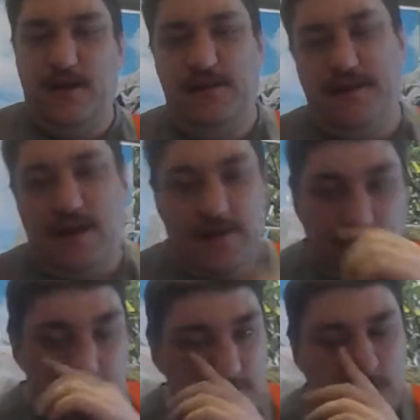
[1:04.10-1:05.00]
of the day
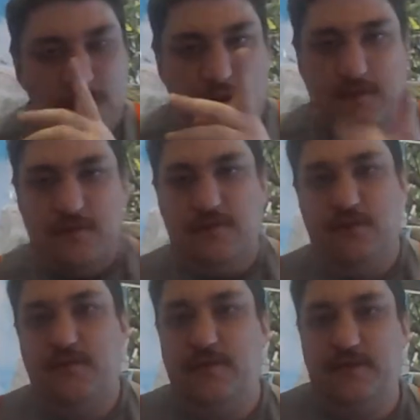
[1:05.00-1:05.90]
there is this
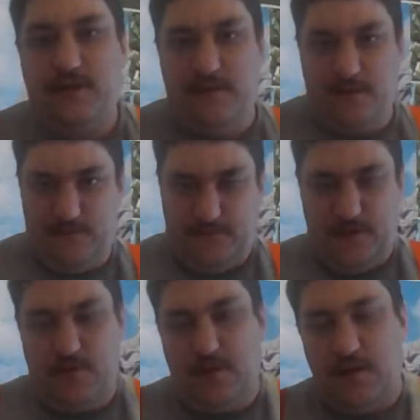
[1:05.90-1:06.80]
attitude, isn't there, that
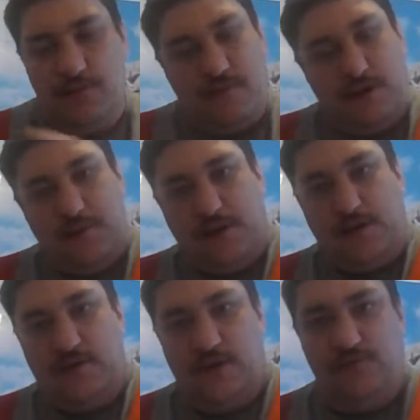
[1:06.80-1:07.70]
video games are aimed
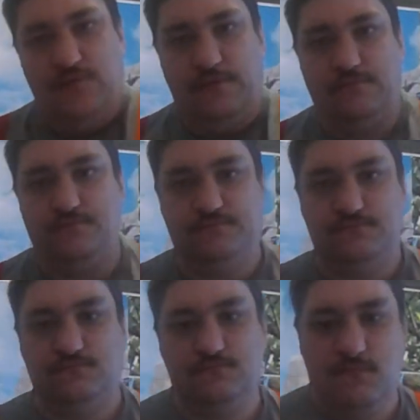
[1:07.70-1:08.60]
at children
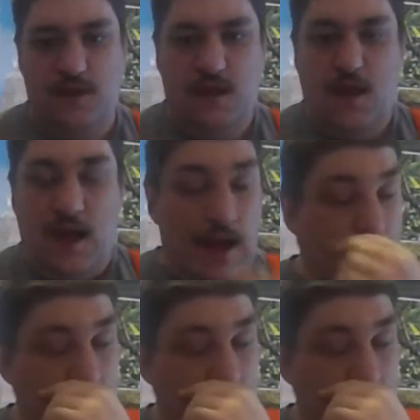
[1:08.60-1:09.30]
and